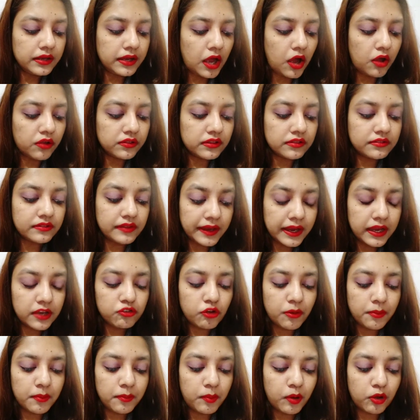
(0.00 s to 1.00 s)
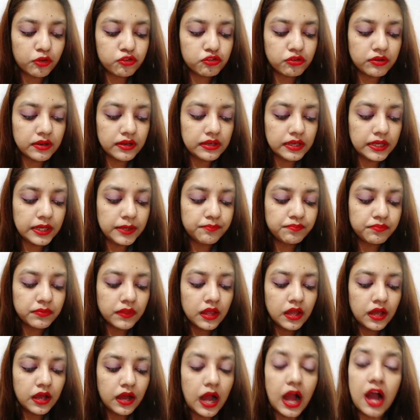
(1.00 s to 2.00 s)
now the second job opportunity
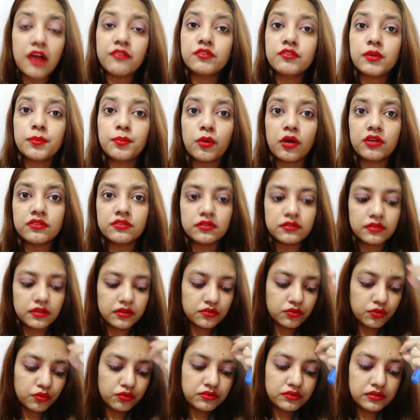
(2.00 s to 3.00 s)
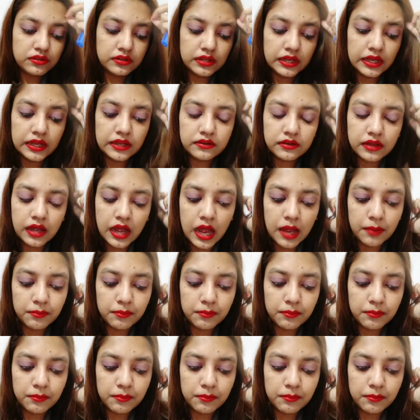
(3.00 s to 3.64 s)
after process associate